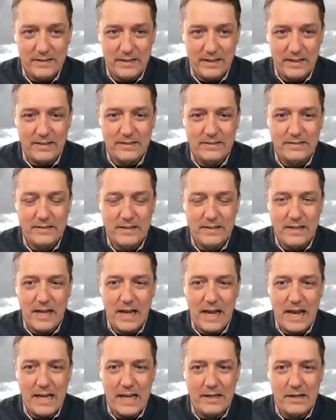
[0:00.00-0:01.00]
Yeah.
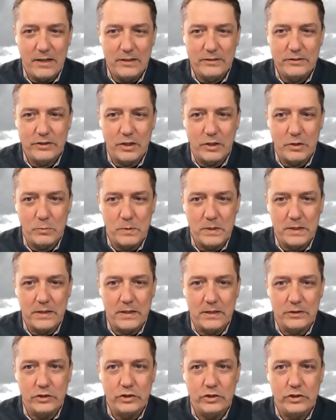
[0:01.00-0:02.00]
And also with
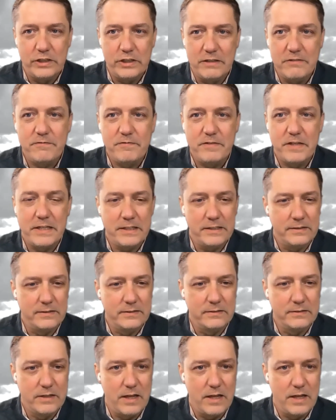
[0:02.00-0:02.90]
the shifting